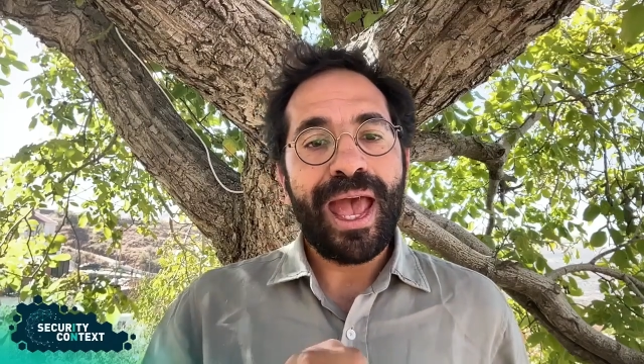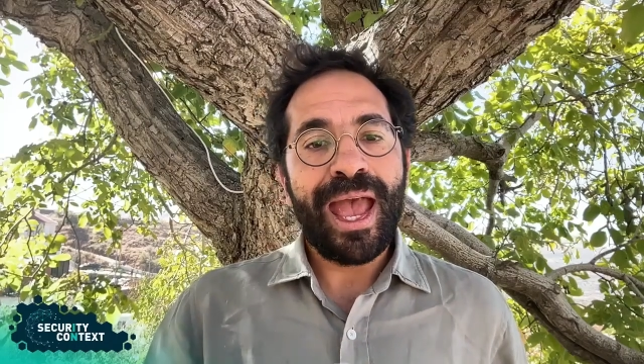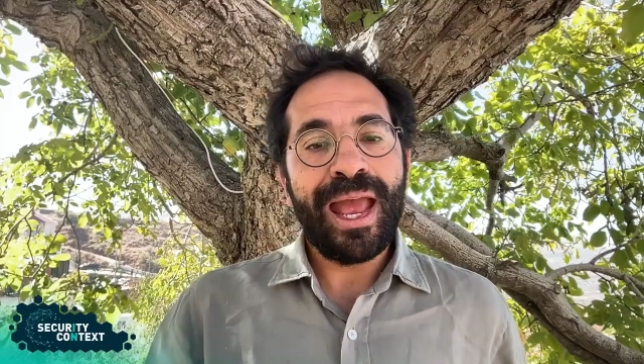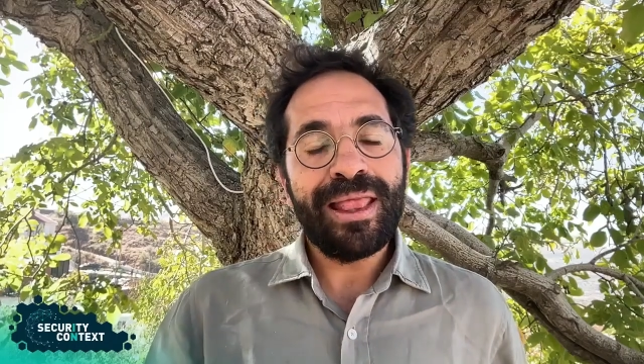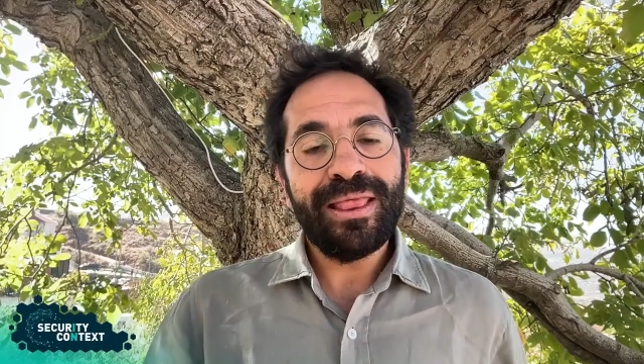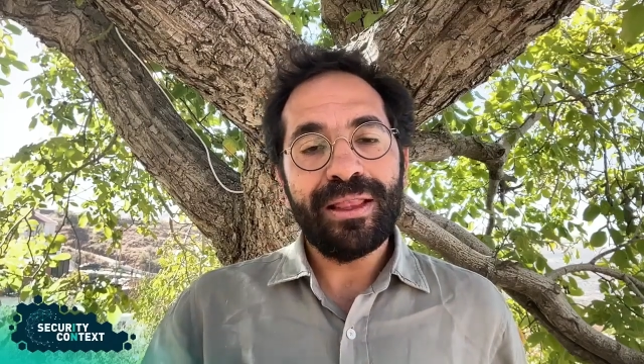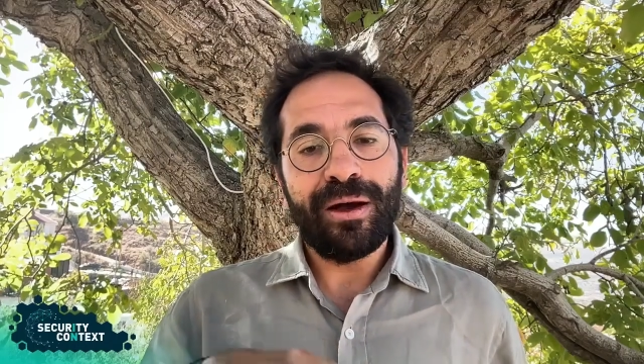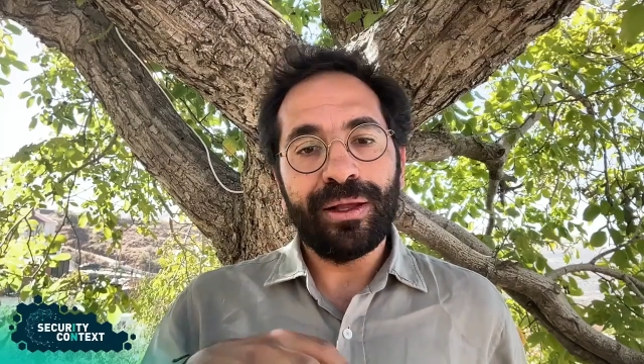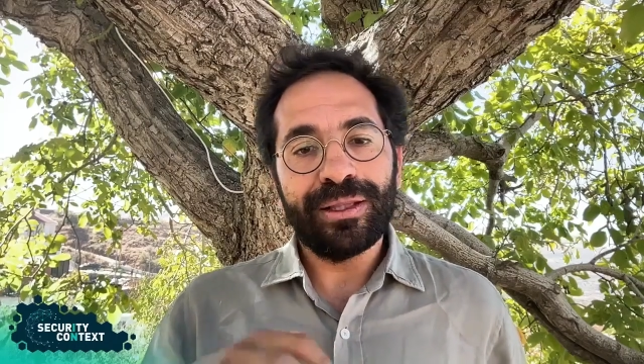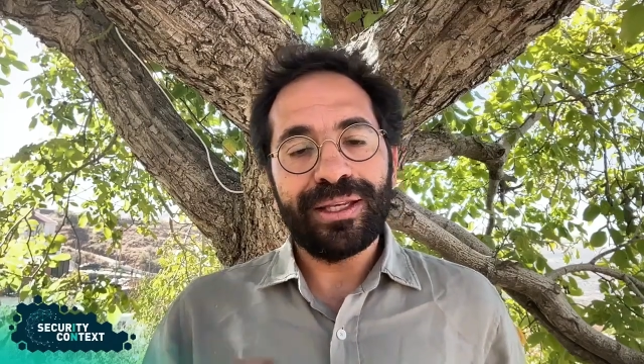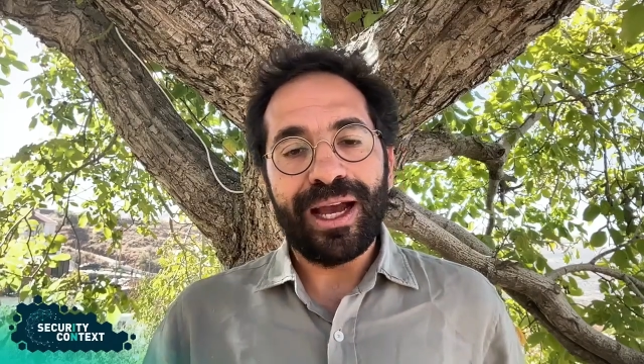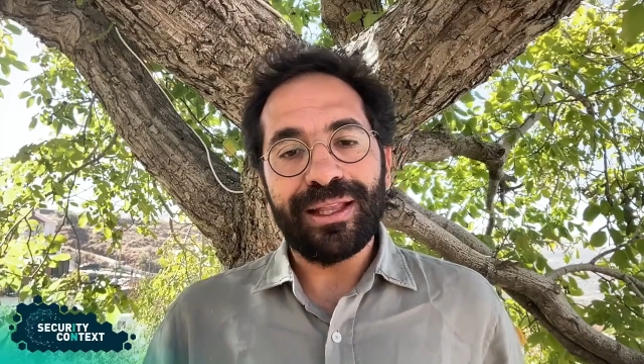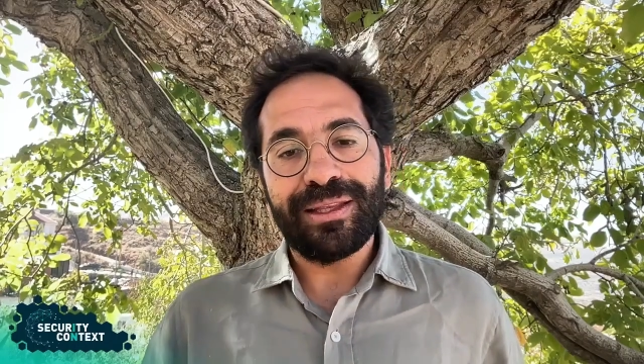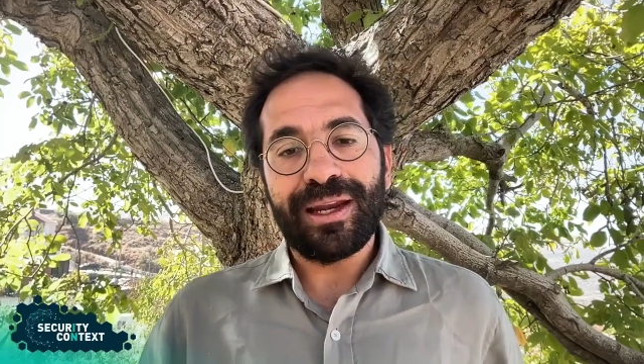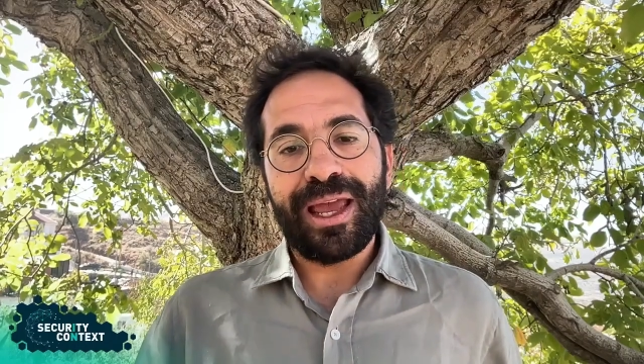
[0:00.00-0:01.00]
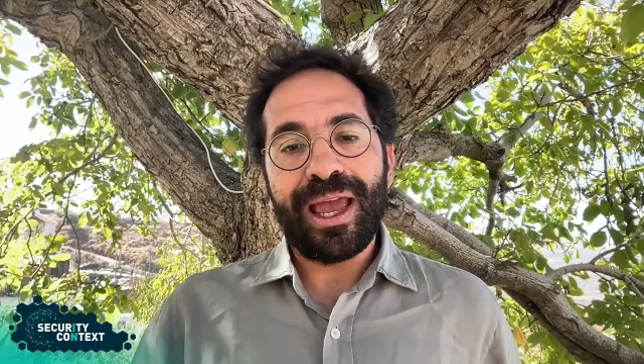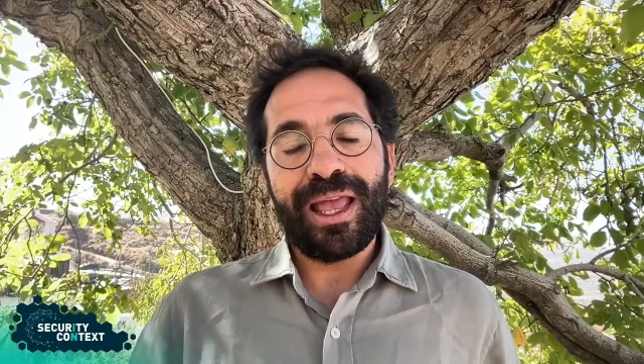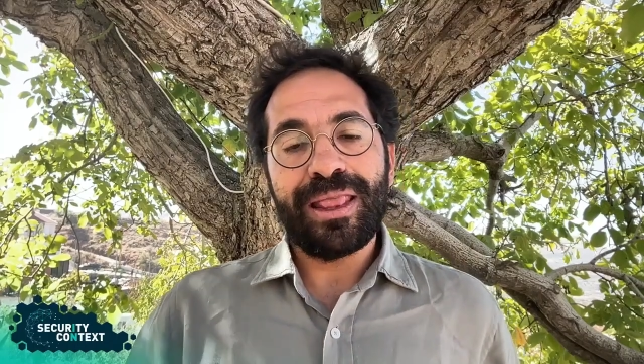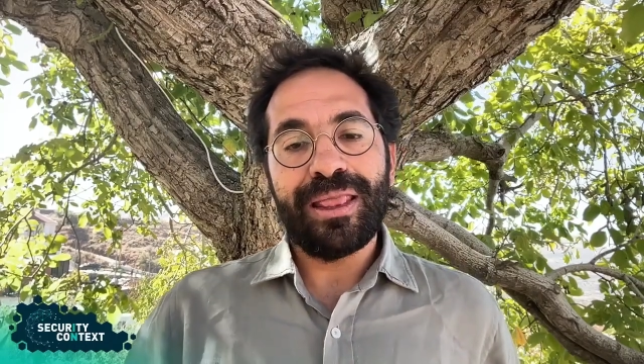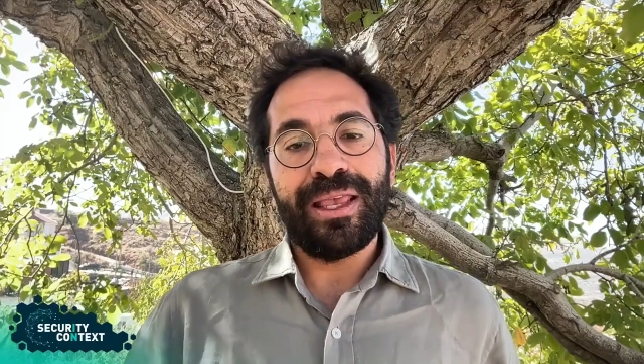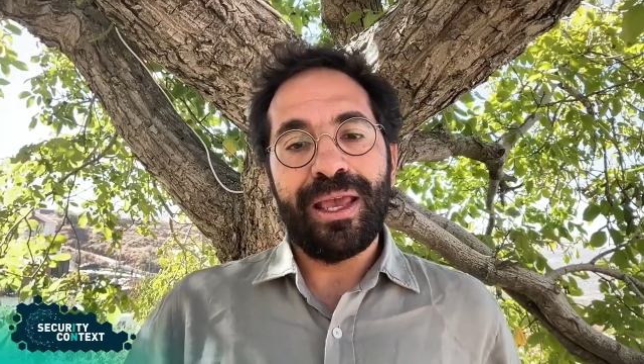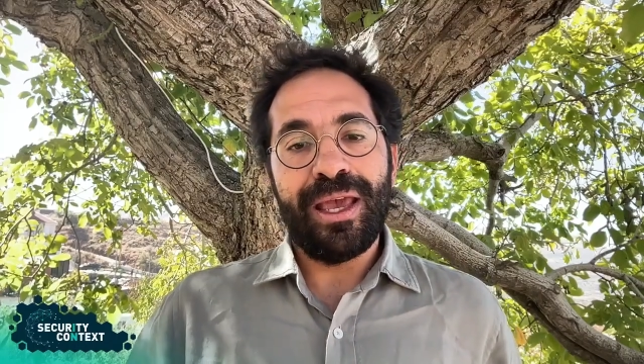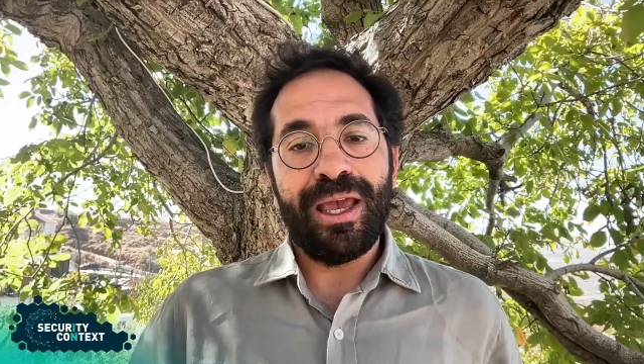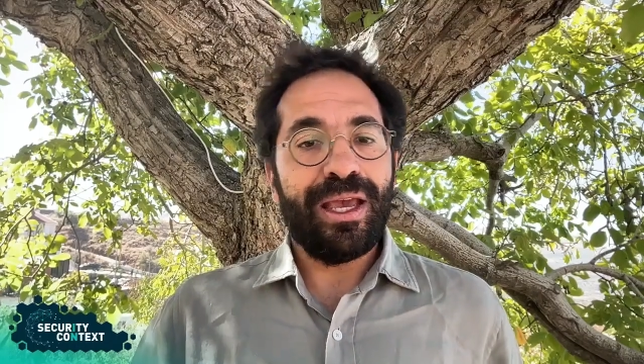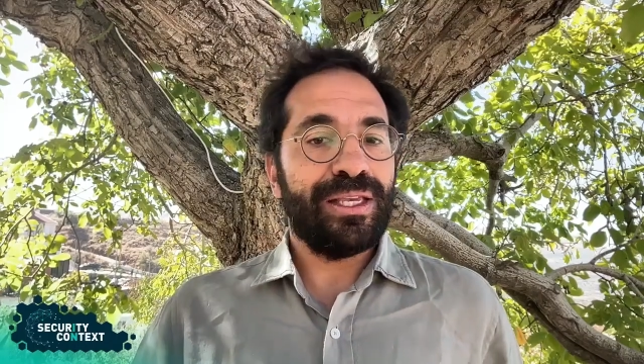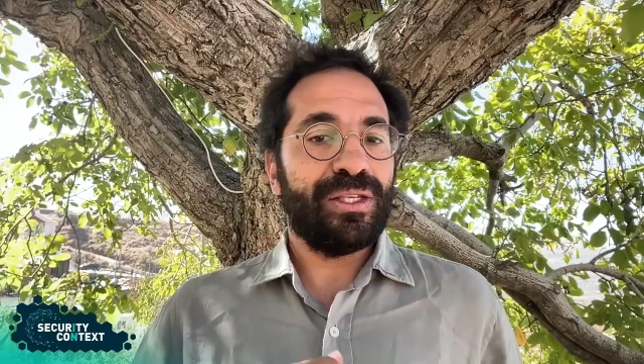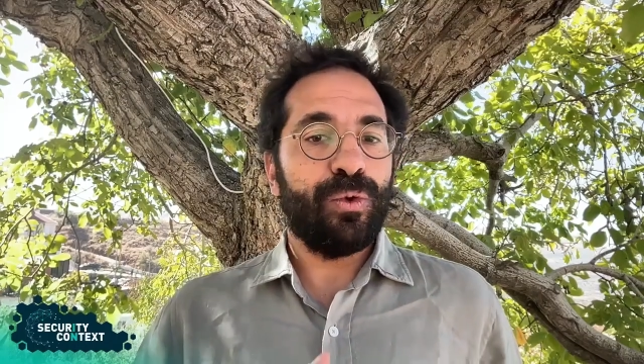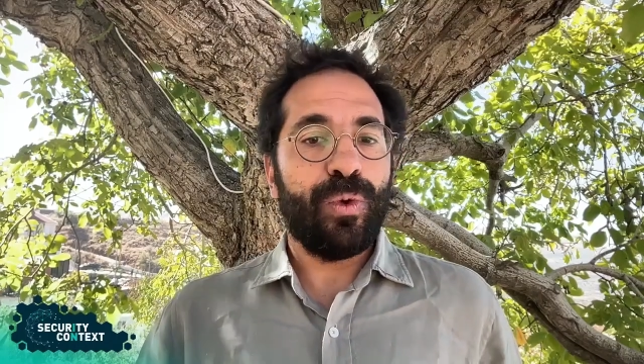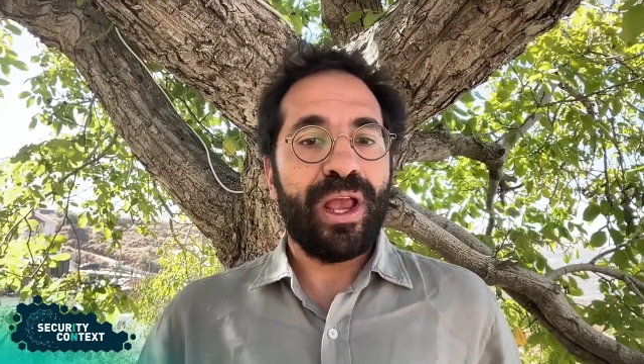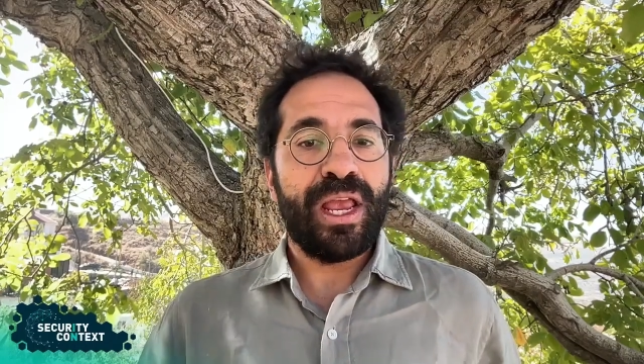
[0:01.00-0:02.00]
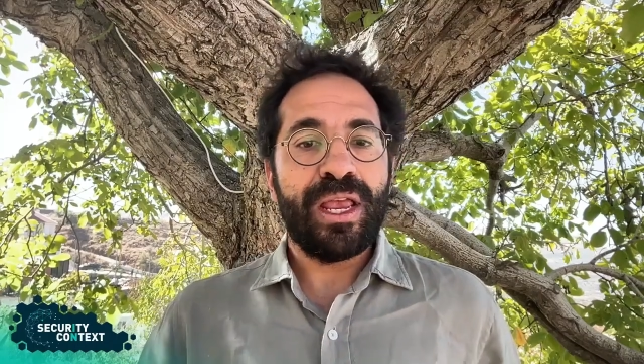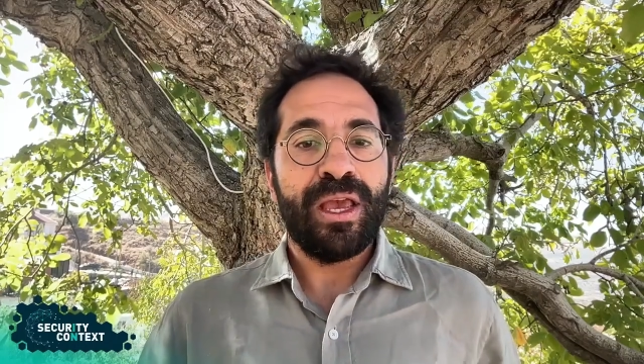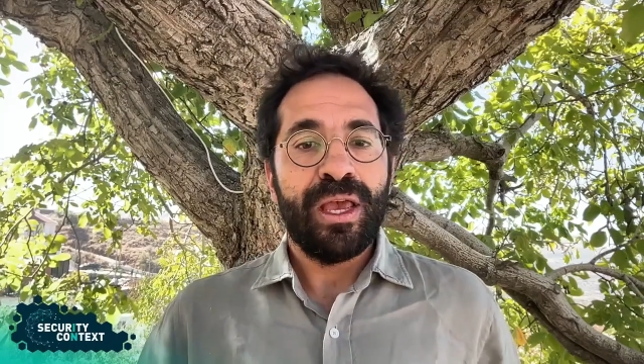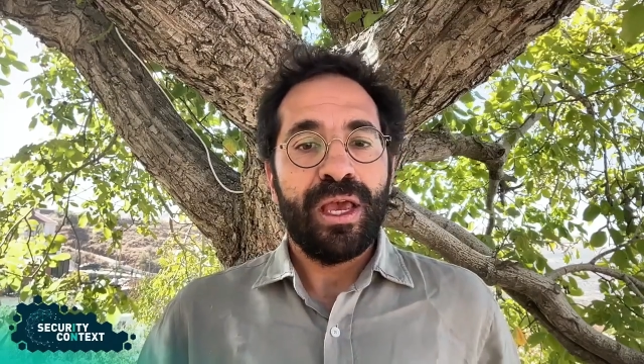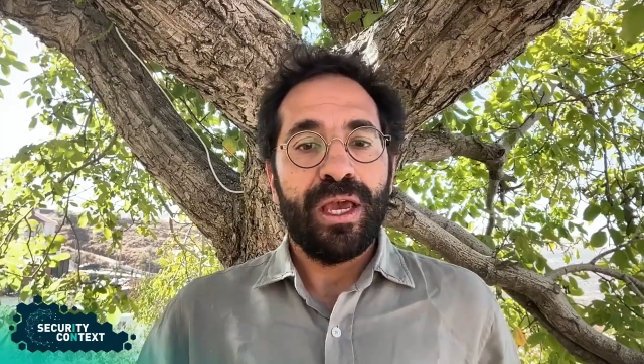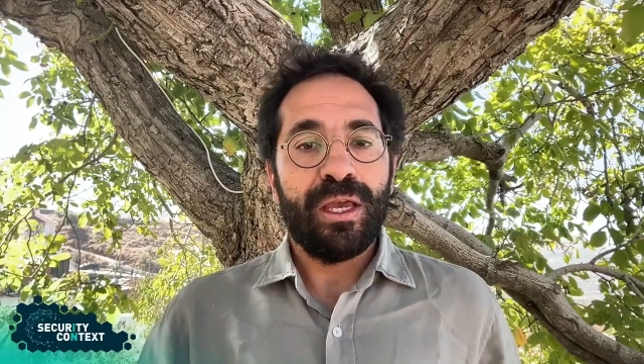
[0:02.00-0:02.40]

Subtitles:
And on the other hand, is a way